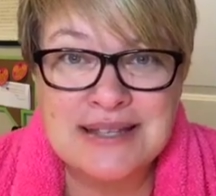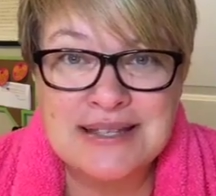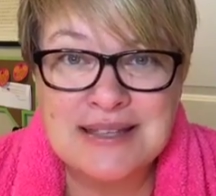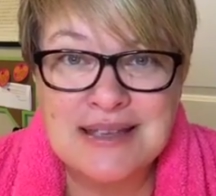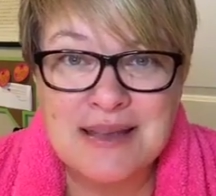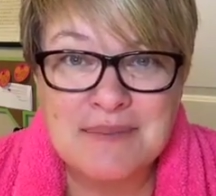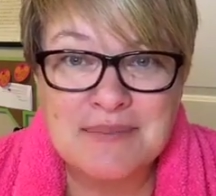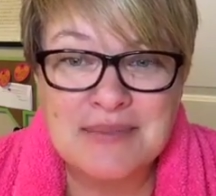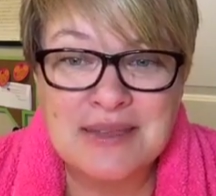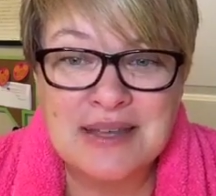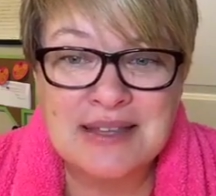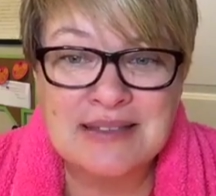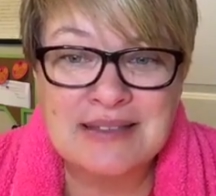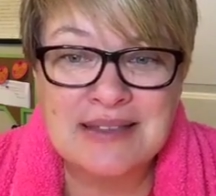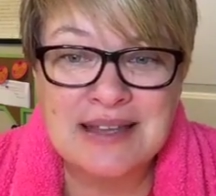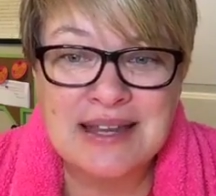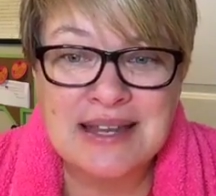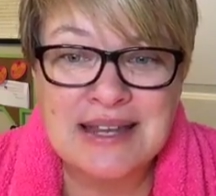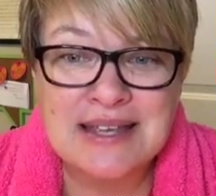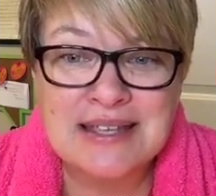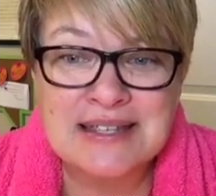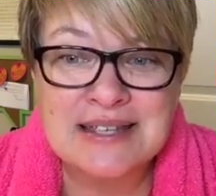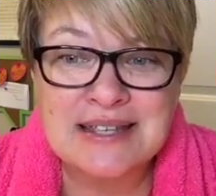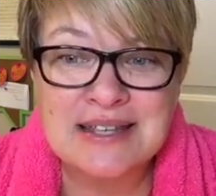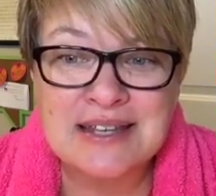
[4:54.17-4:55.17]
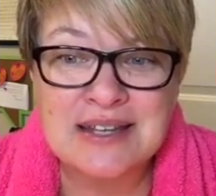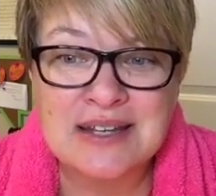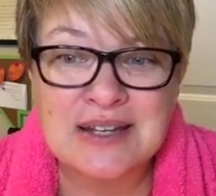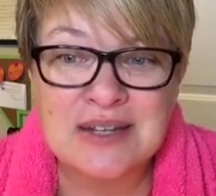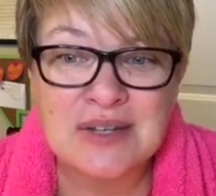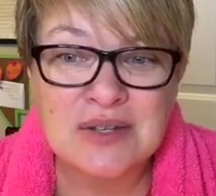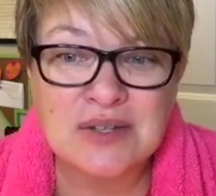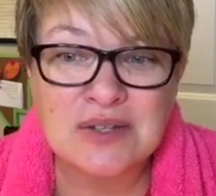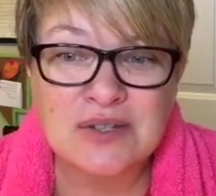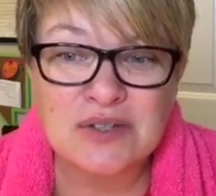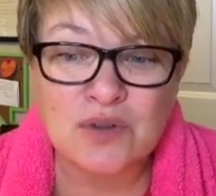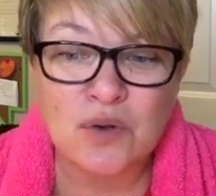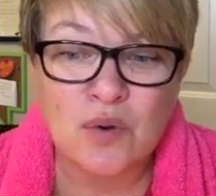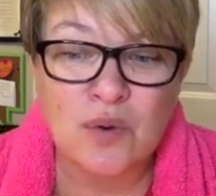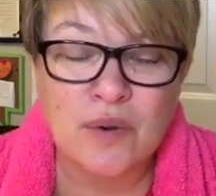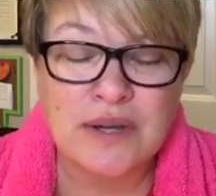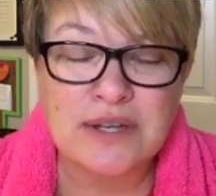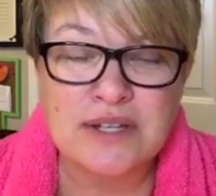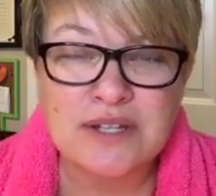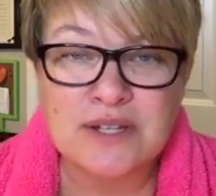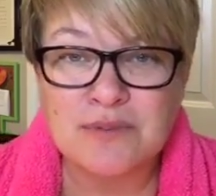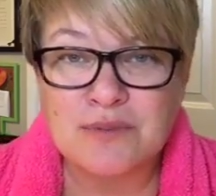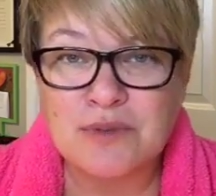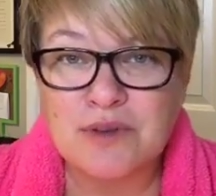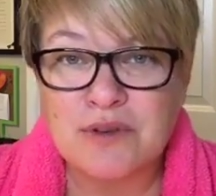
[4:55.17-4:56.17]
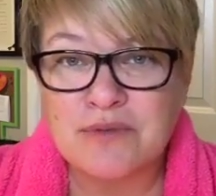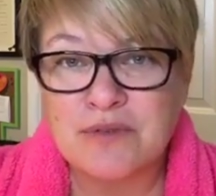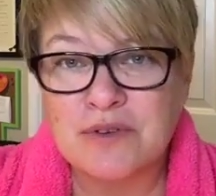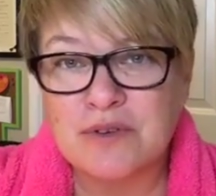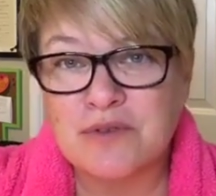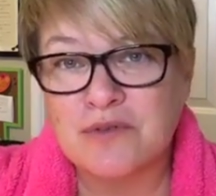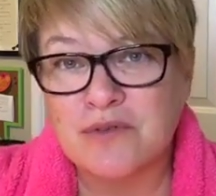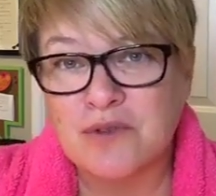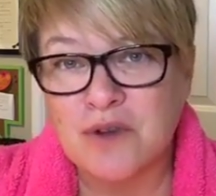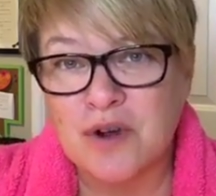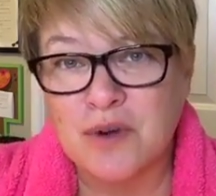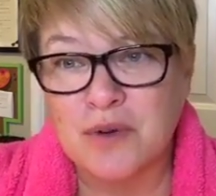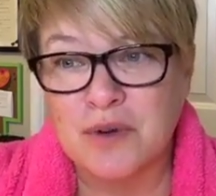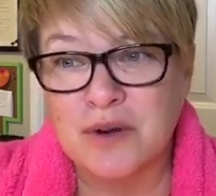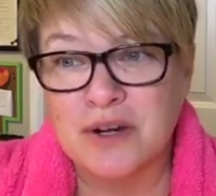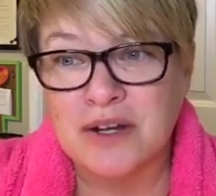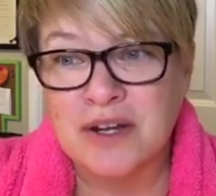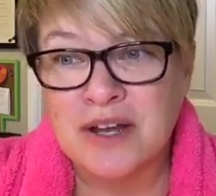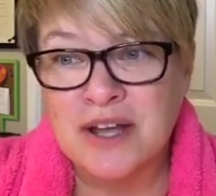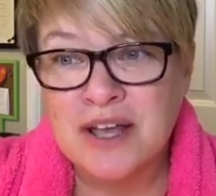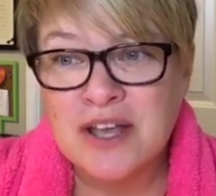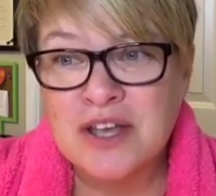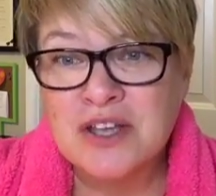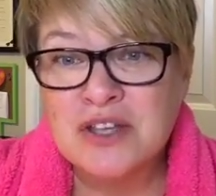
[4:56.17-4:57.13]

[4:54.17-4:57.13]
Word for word: something that isn't going to, going to move you forward.